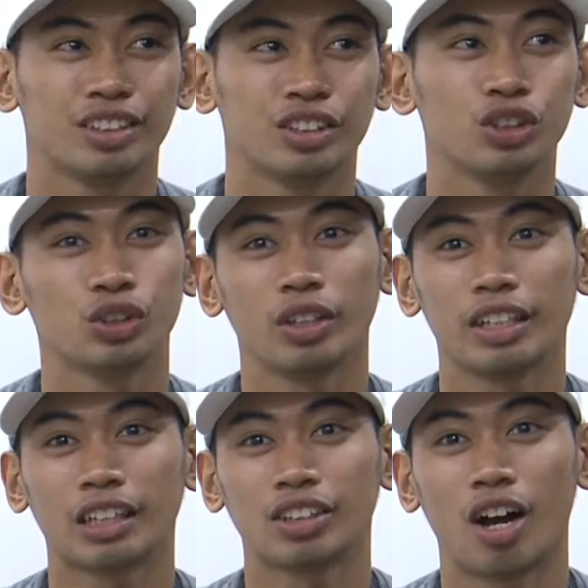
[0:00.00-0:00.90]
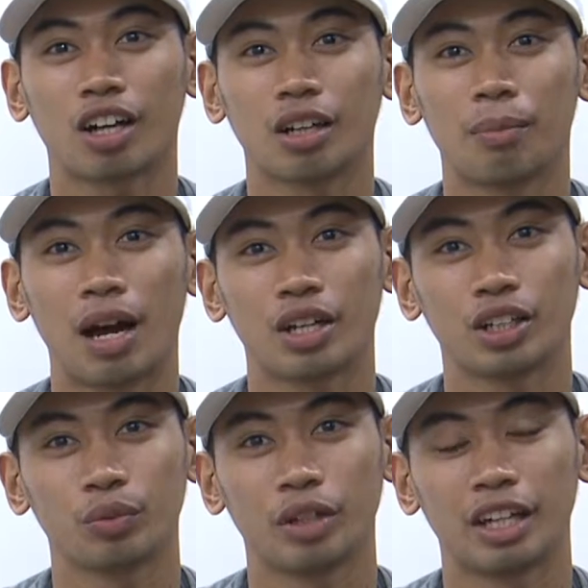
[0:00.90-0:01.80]
Usually I talk about
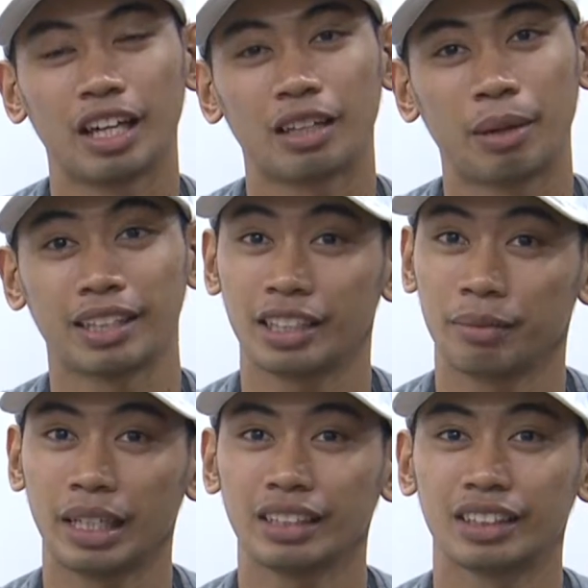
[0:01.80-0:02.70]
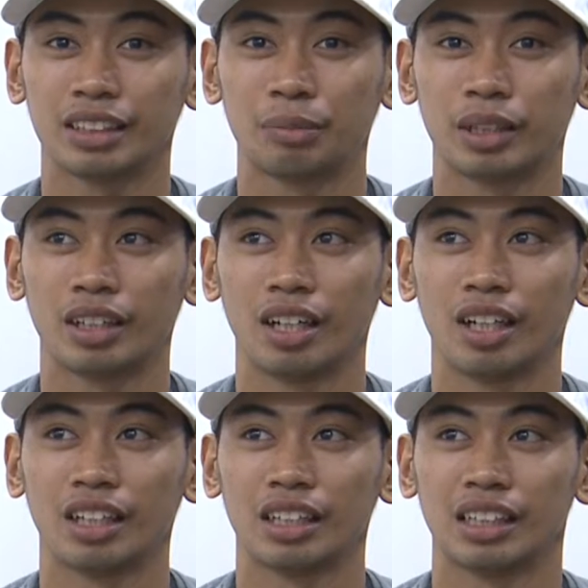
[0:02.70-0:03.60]
it with my teammates
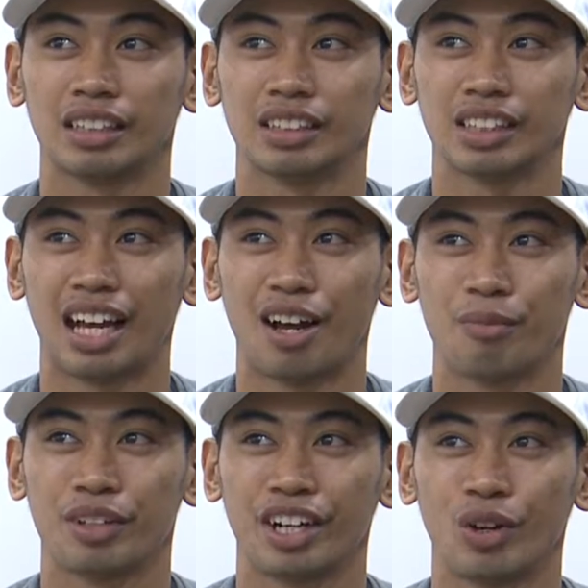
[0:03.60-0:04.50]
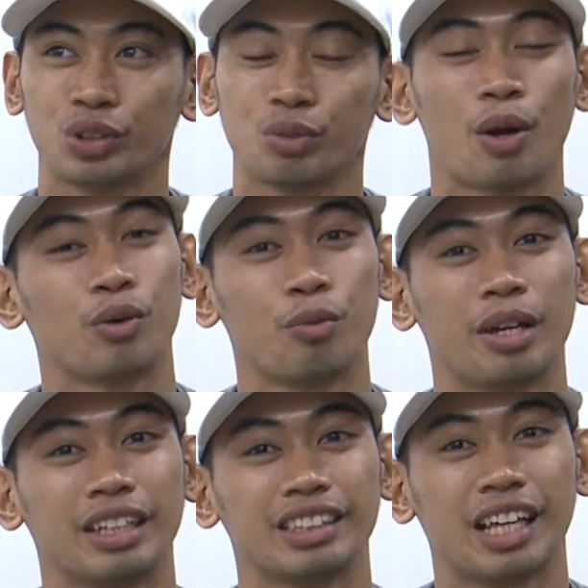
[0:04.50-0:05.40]
because they're also my
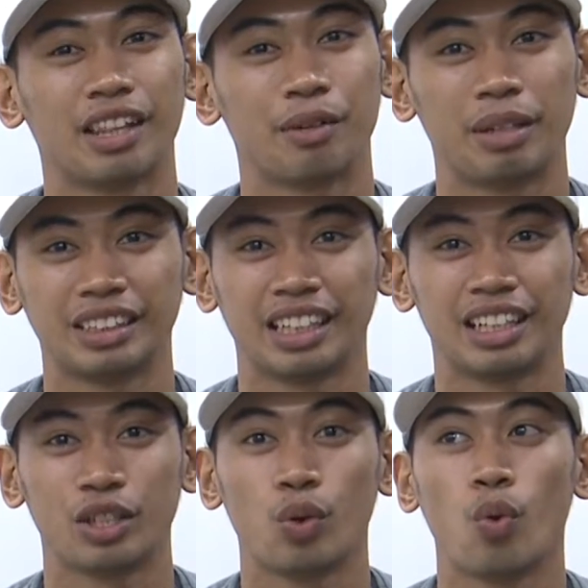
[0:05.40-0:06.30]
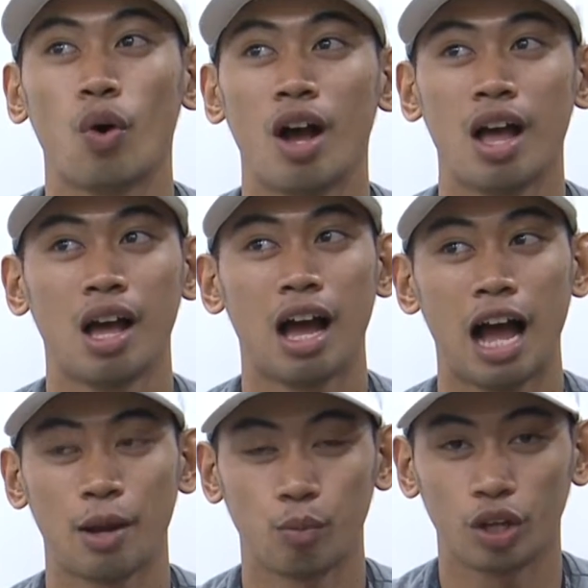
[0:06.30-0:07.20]
roommates and they're basically who
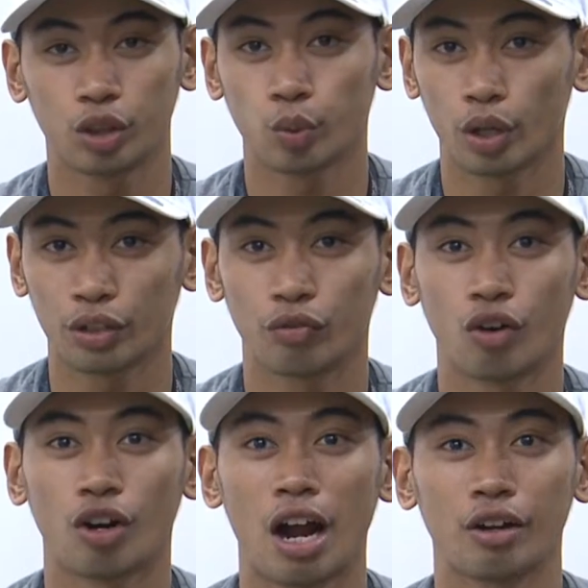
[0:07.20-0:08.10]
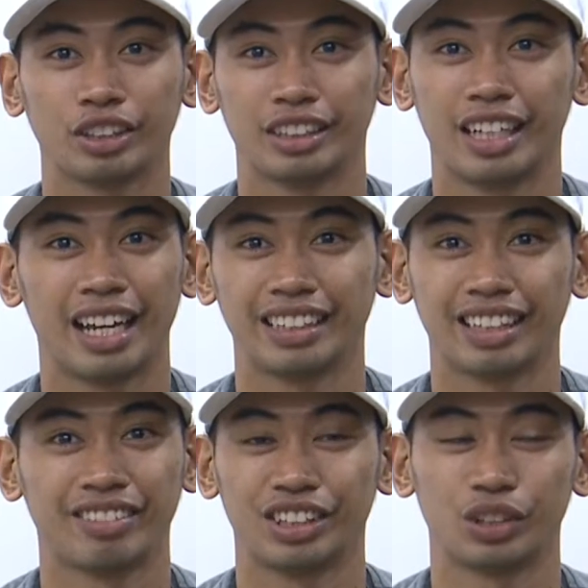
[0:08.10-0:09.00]
I'm with 24 hours a day,
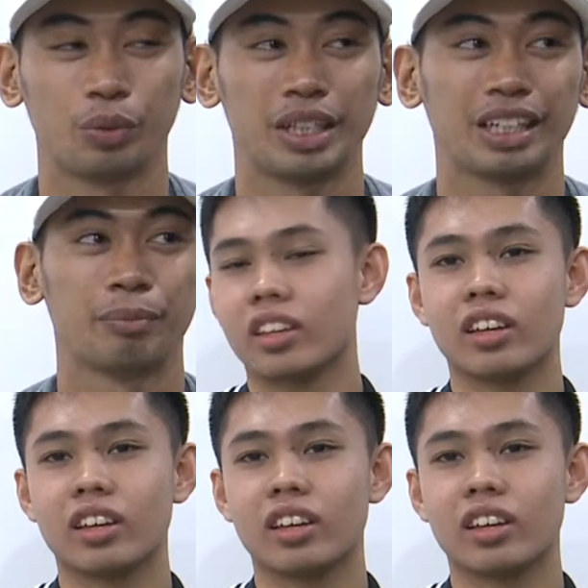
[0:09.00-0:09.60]
7 days a week.